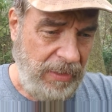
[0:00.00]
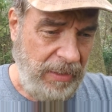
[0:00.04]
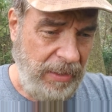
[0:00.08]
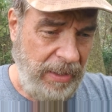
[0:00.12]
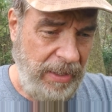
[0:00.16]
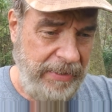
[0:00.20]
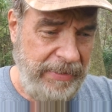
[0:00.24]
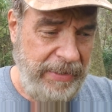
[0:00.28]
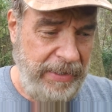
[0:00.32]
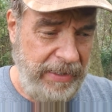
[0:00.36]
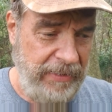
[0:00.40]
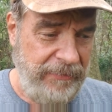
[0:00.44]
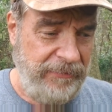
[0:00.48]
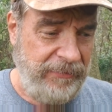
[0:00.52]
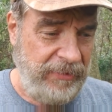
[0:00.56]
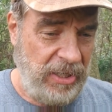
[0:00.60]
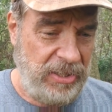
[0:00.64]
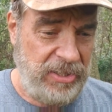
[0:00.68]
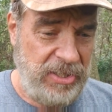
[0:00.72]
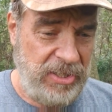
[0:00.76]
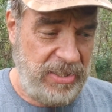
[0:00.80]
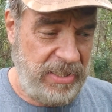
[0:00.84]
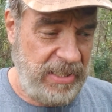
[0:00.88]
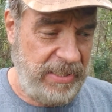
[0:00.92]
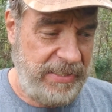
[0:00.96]
And then he
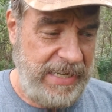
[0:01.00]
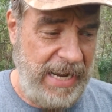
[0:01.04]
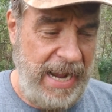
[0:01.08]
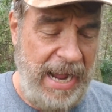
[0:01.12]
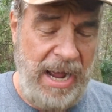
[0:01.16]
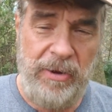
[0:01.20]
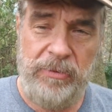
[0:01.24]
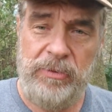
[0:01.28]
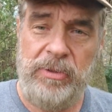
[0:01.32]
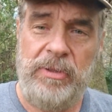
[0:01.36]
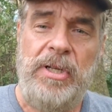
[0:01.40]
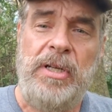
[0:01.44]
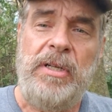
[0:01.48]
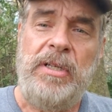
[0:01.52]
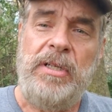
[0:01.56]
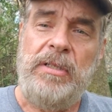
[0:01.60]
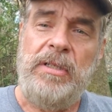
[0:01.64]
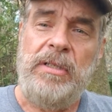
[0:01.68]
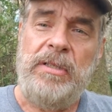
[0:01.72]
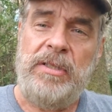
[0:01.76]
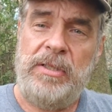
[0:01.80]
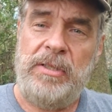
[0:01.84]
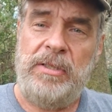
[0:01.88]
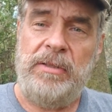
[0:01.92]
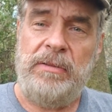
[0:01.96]
flushes it down
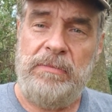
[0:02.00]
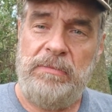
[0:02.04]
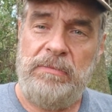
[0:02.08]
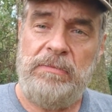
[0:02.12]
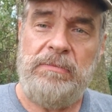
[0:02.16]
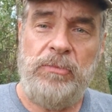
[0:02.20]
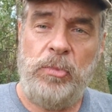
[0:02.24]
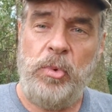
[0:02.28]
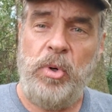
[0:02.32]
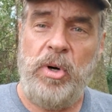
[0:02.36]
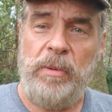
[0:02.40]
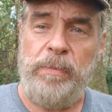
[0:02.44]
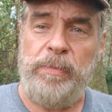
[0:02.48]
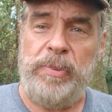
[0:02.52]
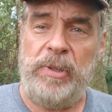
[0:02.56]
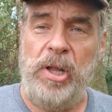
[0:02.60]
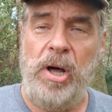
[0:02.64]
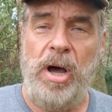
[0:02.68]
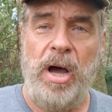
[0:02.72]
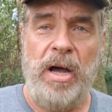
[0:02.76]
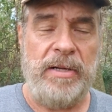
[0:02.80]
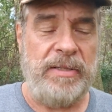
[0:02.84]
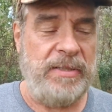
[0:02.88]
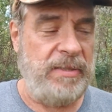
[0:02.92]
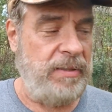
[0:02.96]
where it
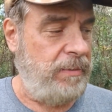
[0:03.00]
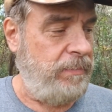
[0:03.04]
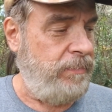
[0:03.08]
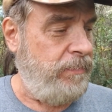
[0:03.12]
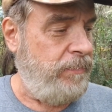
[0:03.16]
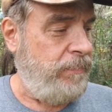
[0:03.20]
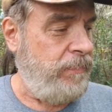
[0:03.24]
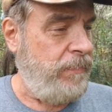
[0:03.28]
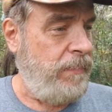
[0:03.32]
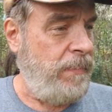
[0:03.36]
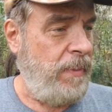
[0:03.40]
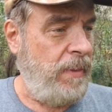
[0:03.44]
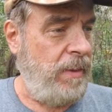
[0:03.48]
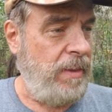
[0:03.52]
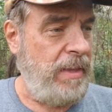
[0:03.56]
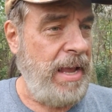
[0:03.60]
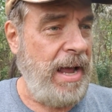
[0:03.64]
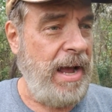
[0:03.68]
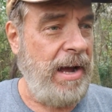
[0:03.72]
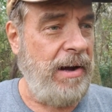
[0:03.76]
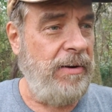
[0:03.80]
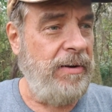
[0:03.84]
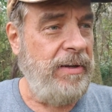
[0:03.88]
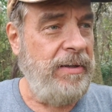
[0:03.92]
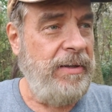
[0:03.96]
belongs.
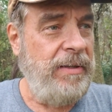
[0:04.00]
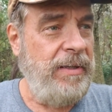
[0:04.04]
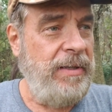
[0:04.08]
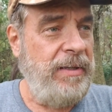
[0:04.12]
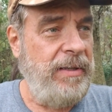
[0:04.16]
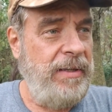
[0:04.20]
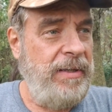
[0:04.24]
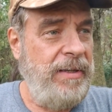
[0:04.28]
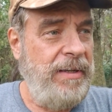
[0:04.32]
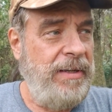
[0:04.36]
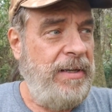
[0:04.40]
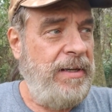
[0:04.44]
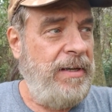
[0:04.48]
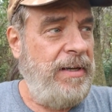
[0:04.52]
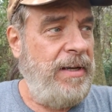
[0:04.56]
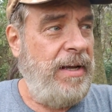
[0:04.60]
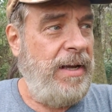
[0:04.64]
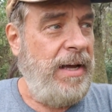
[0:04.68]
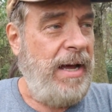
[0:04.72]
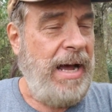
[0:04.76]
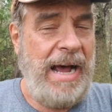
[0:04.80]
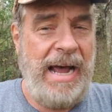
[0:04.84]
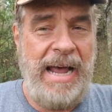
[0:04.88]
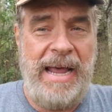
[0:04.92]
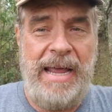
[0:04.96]
Now,
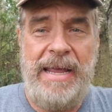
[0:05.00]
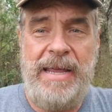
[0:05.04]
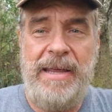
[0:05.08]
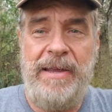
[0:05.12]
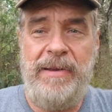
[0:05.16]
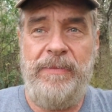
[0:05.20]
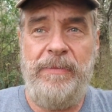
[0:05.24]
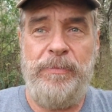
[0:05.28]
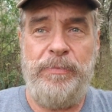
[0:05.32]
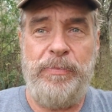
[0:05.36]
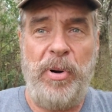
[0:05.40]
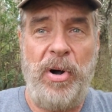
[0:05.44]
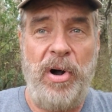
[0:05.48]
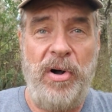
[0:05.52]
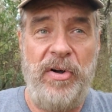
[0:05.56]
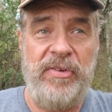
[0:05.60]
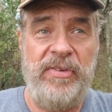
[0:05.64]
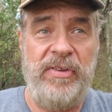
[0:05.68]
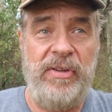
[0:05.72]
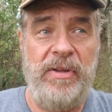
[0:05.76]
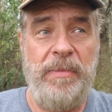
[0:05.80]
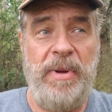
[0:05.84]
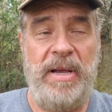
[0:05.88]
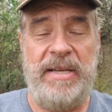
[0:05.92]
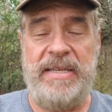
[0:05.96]
I
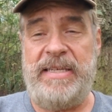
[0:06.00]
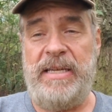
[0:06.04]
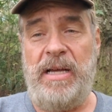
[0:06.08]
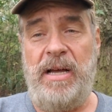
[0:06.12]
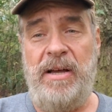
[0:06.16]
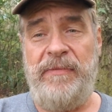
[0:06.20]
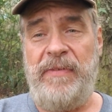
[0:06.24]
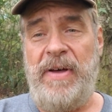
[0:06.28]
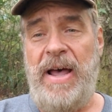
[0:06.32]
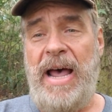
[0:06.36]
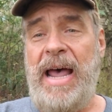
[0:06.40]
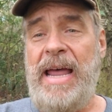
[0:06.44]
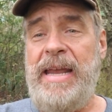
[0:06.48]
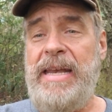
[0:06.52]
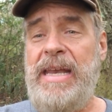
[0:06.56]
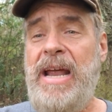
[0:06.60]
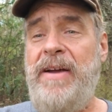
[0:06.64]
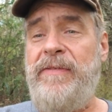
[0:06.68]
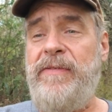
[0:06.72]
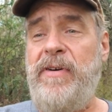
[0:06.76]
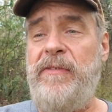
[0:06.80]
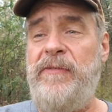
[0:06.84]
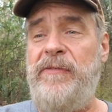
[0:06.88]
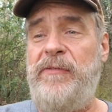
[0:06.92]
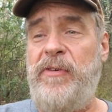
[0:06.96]
personally myself, I
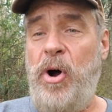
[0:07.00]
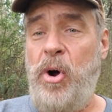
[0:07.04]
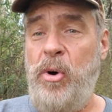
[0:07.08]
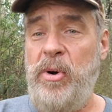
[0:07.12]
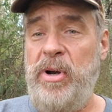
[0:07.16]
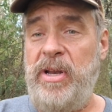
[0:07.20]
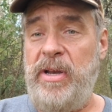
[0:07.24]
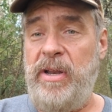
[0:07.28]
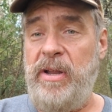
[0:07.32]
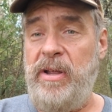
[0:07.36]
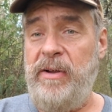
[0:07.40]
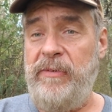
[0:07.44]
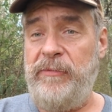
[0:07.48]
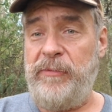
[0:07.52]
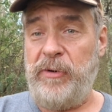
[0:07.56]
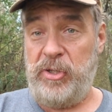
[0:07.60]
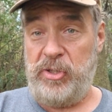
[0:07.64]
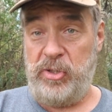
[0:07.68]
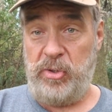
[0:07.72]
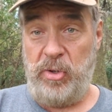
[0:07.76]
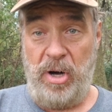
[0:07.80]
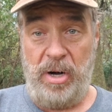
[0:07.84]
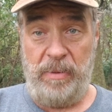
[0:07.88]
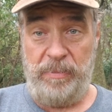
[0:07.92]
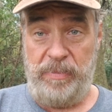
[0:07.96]
never voted for
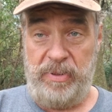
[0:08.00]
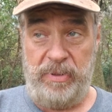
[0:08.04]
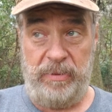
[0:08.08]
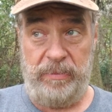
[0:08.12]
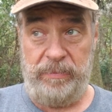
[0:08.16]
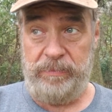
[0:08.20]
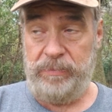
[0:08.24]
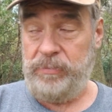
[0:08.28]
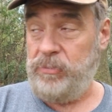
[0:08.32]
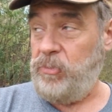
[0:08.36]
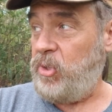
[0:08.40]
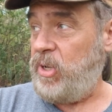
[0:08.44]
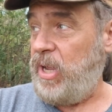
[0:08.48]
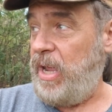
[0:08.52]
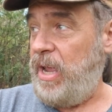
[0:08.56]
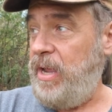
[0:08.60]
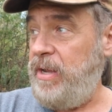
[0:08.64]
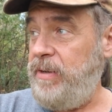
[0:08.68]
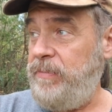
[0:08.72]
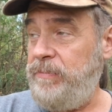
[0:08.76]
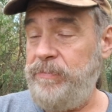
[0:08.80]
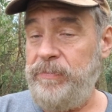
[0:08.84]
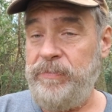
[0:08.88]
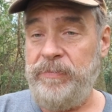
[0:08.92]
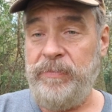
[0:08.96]
Trump.
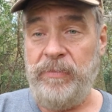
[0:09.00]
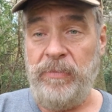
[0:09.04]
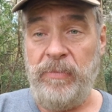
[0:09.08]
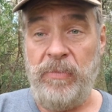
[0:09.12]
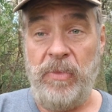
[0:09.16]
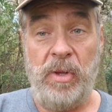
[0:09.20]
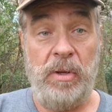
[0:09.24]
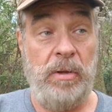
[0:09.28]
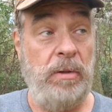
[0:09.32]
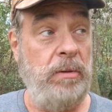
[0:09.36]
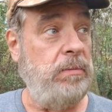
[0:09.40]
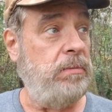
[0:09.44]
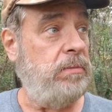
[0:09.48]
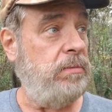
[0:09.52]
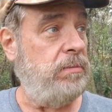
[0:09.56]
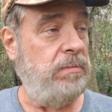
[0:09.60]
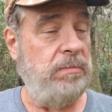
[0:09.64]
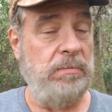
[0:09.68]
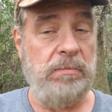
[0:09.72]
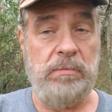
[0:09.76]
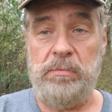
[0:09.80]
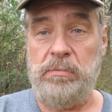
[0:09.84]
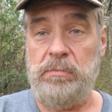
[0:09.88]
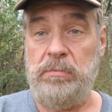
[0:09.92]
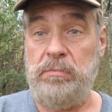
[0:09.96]
Okay? Oh,
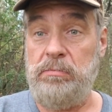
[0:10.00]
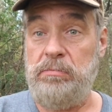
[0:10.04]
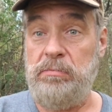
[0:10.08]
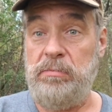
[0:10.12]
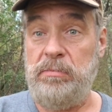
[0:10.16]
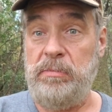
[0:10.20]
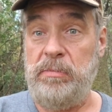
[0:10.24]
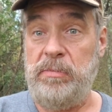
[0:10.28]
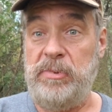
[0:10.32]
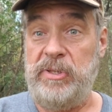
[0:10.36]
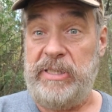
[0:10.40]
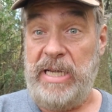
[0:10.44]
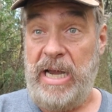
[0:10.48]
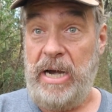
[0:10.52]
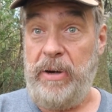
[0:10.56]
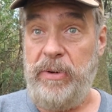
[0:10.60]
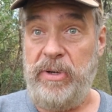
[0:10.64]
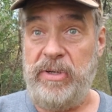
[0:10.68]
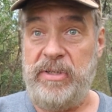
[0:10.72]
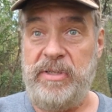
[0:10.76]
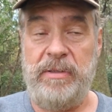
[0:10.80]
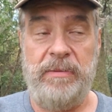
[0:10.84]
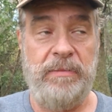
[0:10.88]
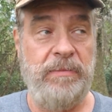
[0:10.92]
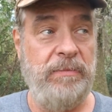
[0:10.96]

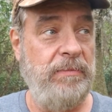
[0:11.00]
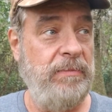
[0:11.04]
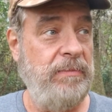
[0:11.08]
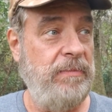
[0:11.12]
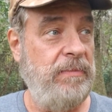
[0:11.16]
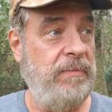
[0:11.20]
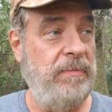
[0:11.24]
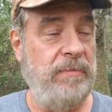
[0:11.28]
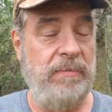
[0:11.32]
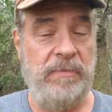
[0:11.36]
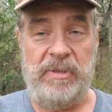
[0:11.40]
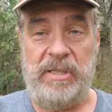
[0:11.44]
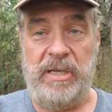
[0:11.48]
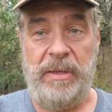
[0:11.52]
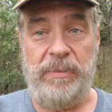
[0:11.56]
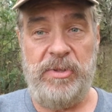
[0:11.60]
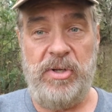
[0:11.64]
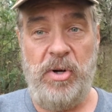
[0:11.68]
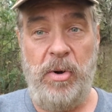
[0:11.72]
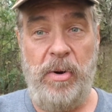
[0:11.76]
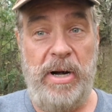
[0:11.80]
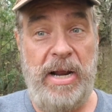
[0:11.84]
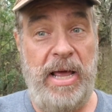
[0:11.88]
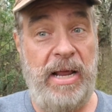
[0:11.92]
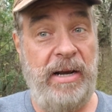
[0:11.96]
sirens. Something's
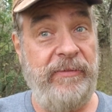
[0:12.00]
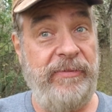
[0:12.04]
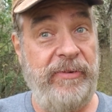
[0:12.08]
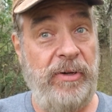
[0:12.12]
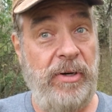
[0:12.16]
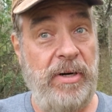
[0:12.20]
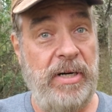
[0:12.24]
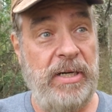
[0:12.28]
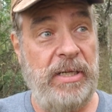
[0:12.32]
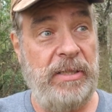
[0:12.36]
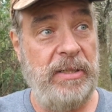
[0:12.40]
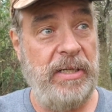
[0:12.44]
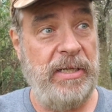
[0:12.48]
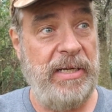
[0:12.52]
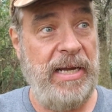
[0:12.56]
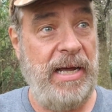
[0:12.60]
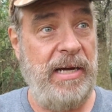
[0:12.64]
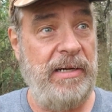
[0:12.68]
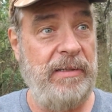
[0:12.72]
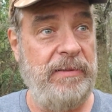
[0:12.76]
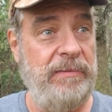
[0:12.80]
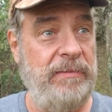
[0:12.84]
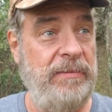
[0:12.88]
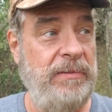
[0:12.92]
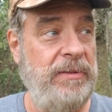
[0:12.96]
going on in Florida. Look
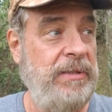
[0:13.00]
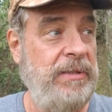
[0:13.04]
out.